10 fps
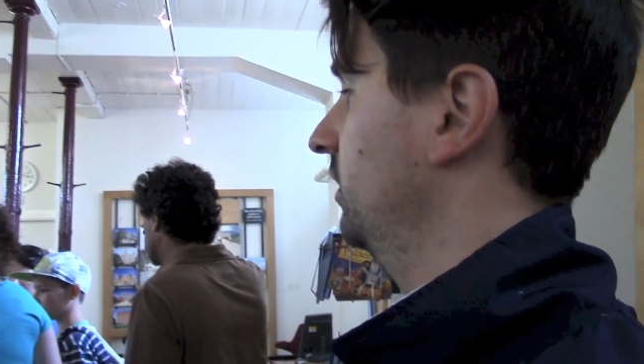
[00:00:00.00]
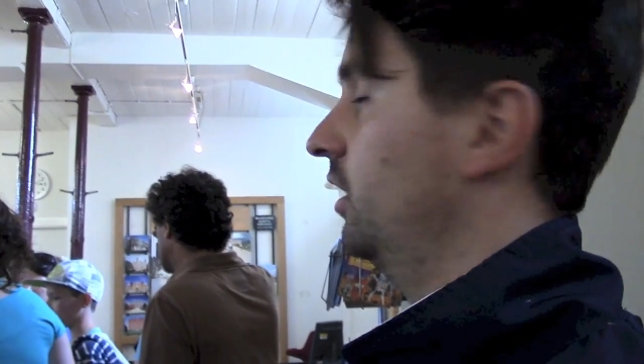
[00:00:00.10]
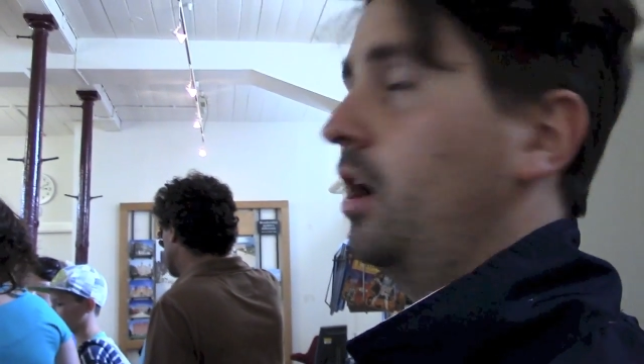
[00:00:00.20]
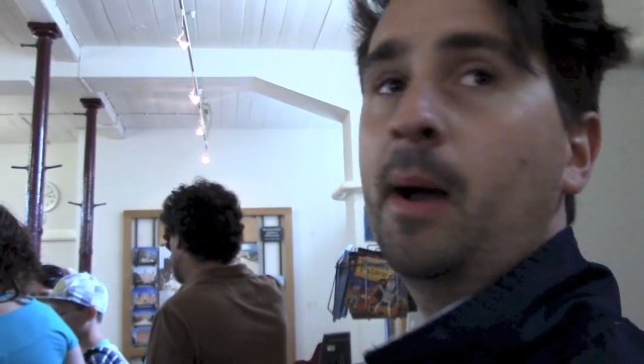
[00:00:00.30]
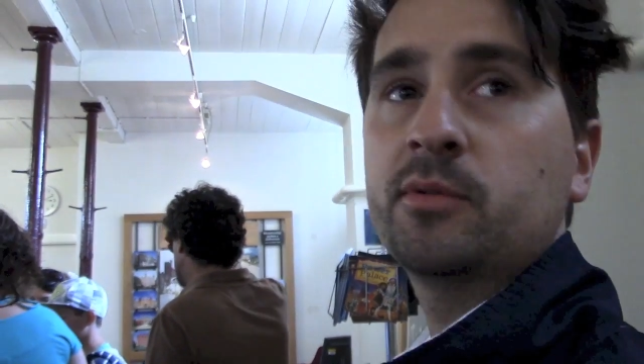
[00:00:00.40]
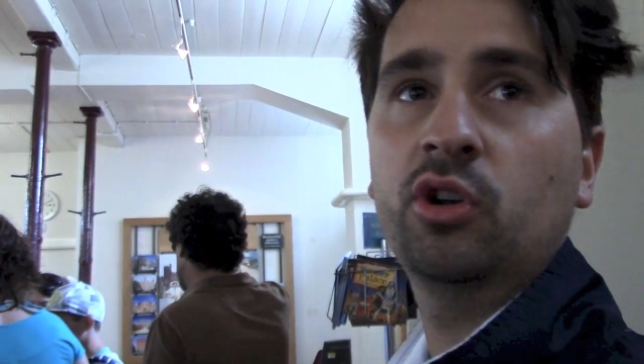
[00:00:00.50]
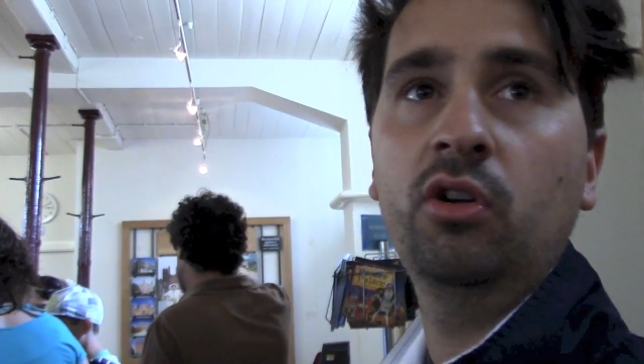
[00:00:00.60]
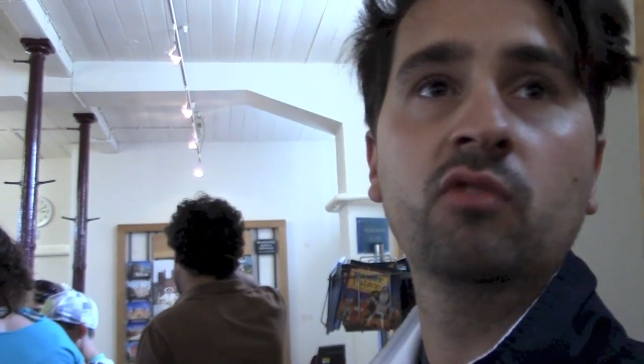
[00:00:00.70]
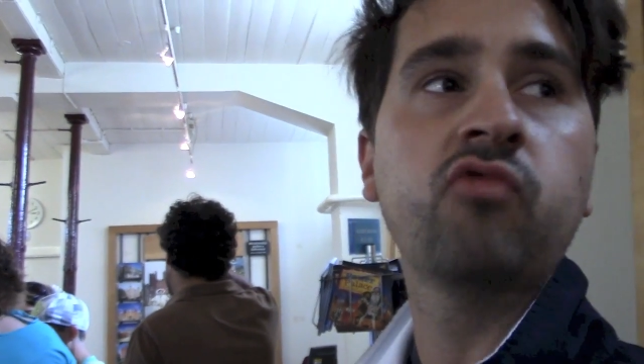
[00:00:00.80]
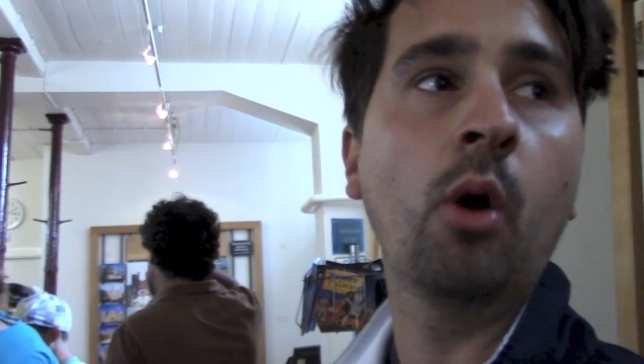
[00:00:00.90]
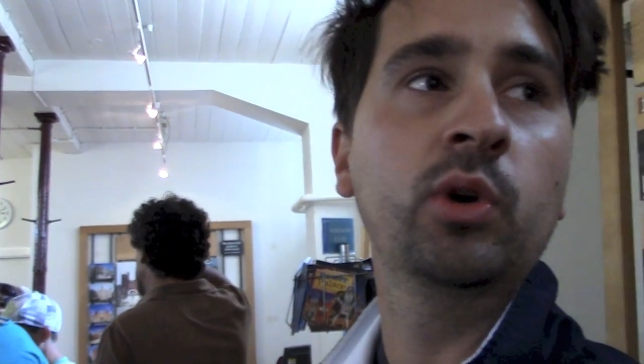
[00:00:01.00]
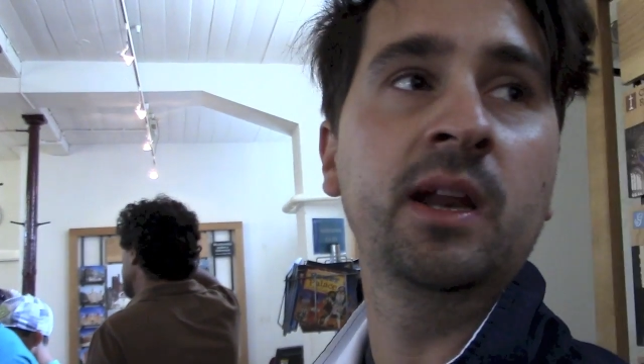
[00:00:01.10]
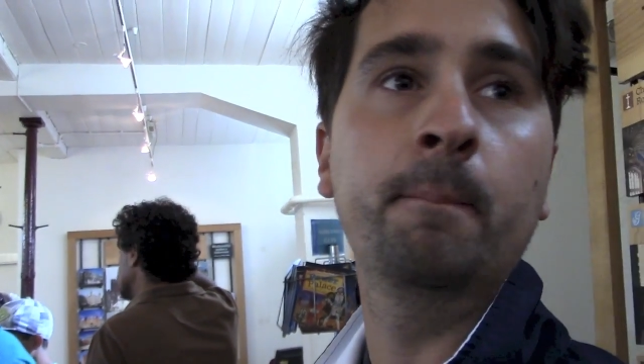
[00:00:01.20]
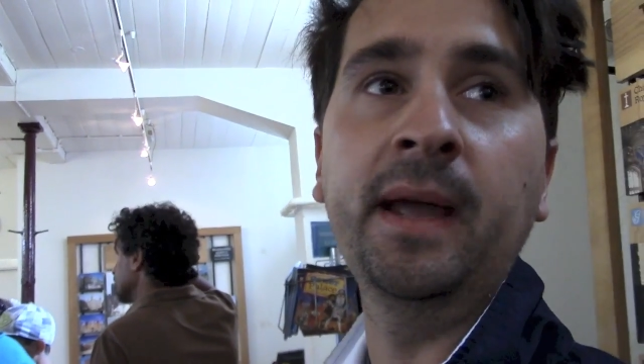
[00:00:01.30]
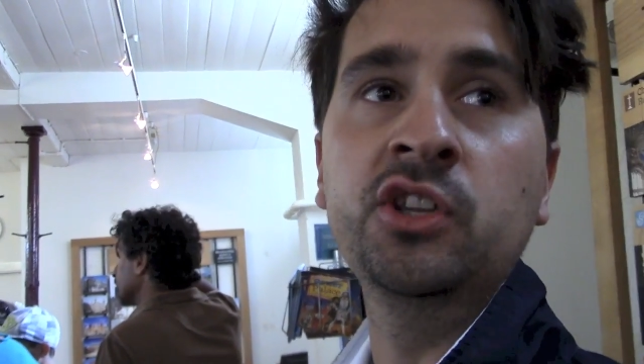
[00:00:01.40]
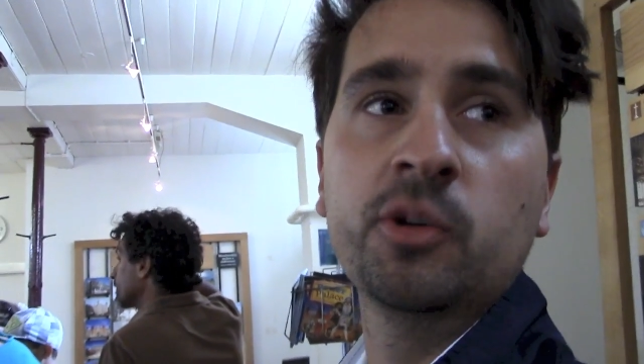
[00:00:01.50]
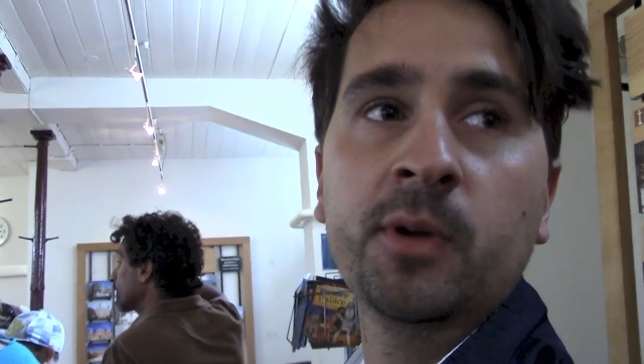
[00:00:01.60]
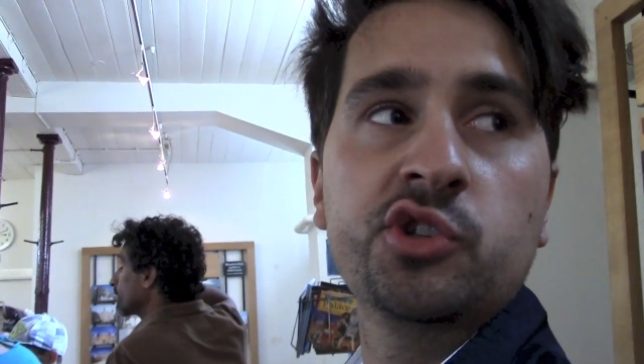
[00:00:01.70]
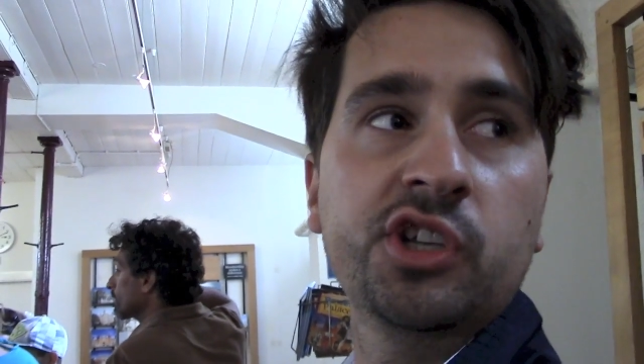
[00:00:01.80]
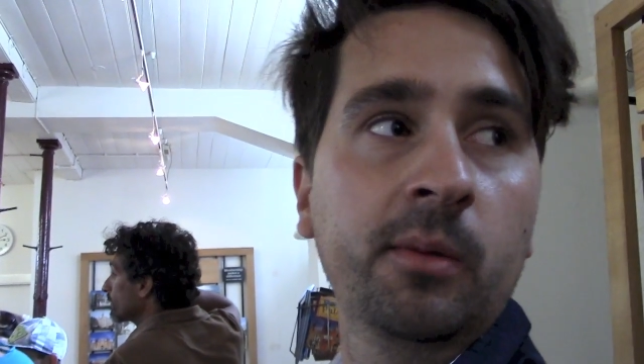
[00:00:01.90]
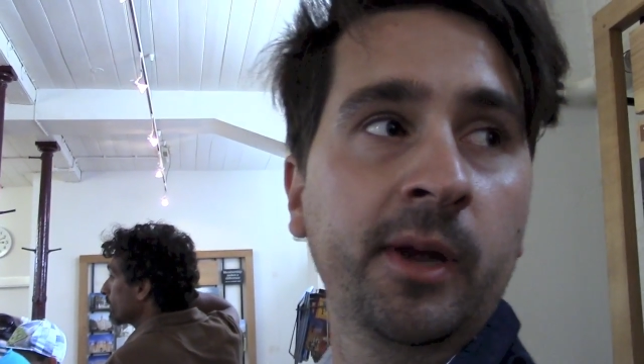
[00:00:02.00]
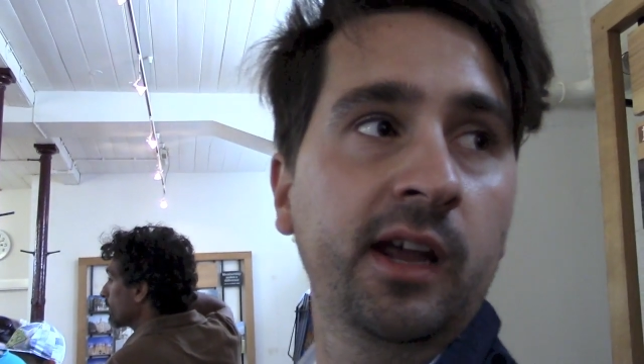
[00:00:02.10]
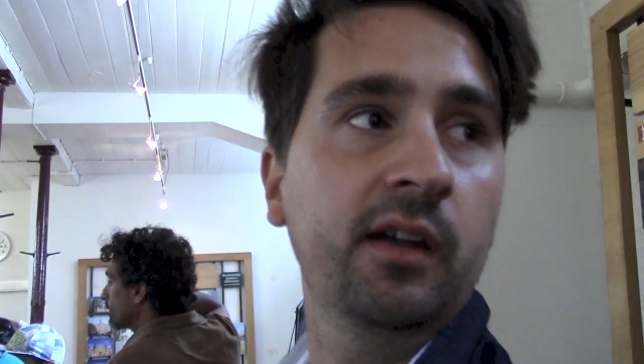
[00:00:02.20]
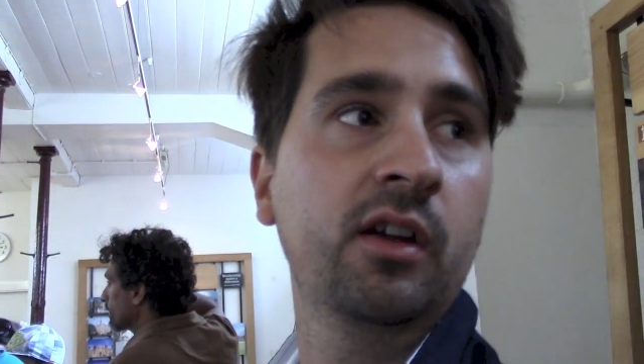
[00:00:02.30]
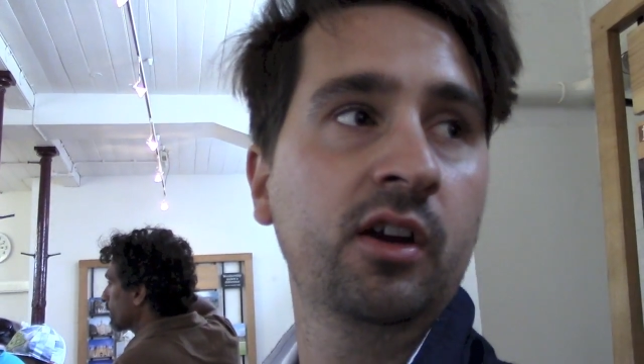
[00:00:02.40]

I'm absolutely rolling in Benjamins at the minute.